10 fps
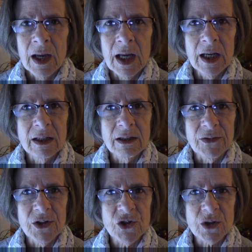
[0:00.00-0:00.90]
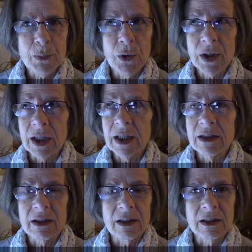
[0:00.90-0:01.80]
And they just put it
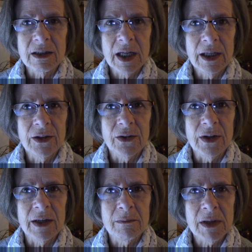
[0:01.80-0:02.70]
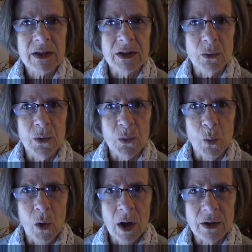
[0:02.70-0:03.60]
into the container and mix it with
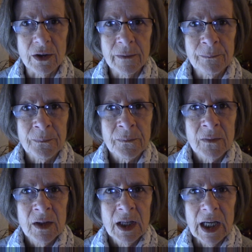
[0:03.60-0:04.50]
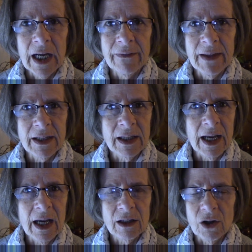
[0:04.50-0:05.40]
water and then
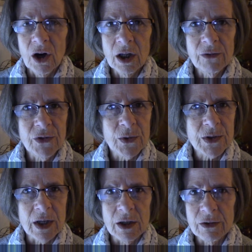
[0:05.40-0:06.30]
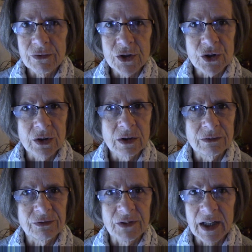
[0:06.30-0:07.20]
add all of those artificial
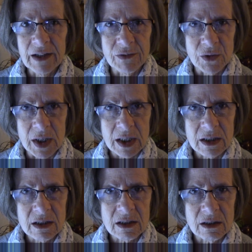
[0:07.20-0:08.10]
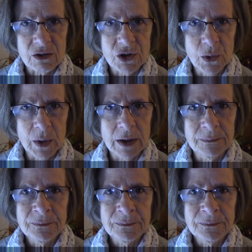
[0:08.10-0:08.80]
flavorings to it.